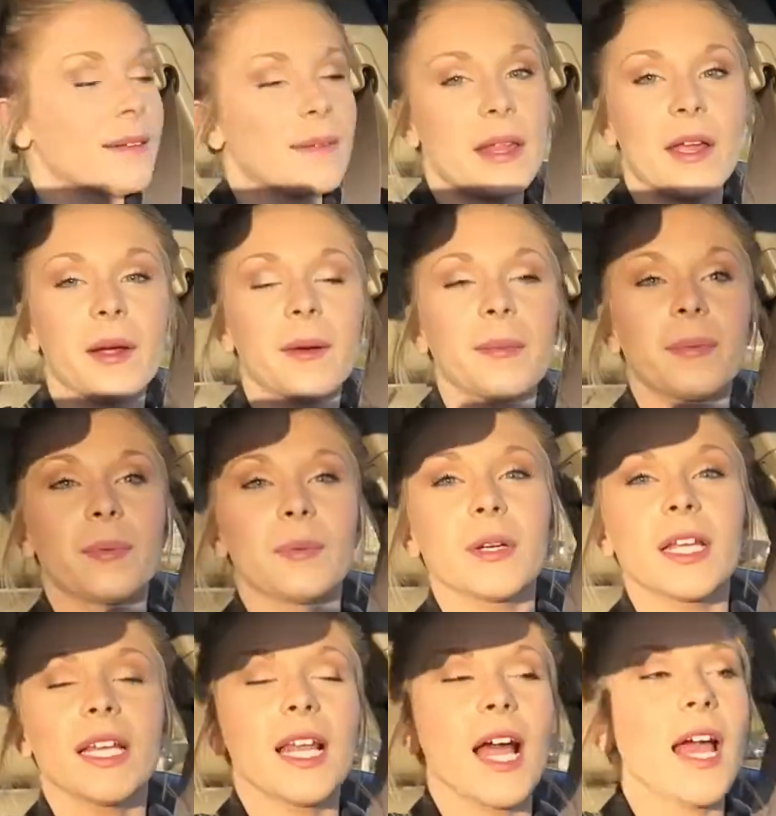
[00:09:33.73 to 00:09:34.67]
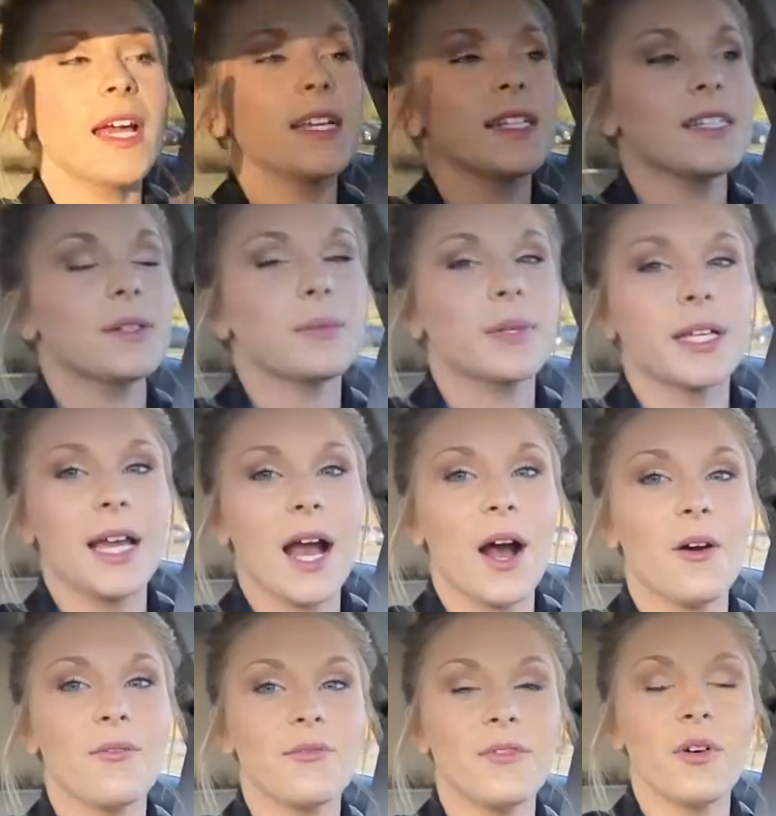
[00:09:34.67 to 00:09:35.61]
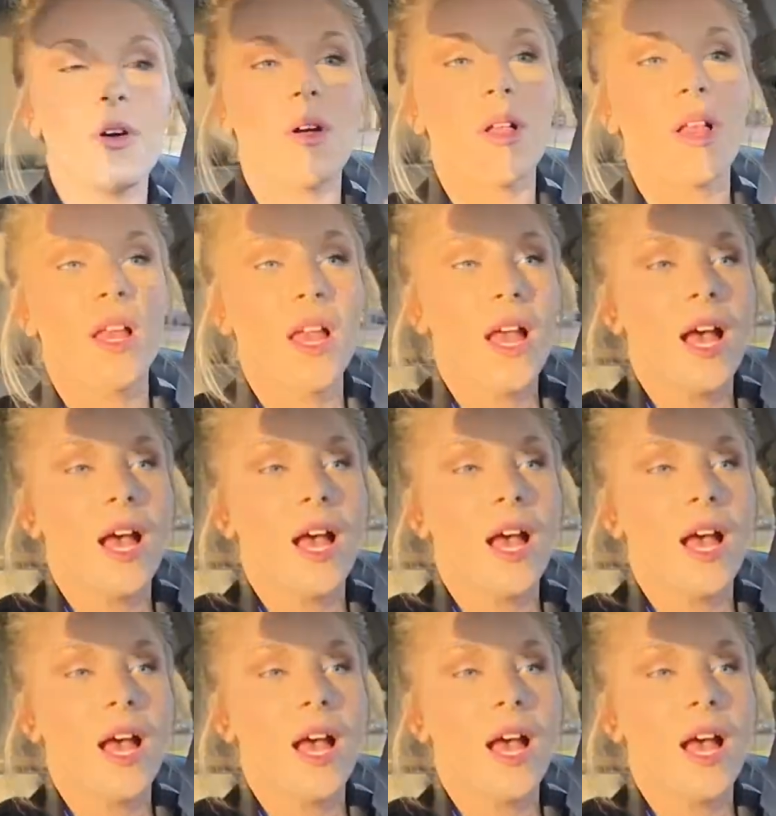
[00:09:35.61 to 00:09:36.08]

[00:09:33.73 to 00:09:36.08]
They're really nice and really helpful,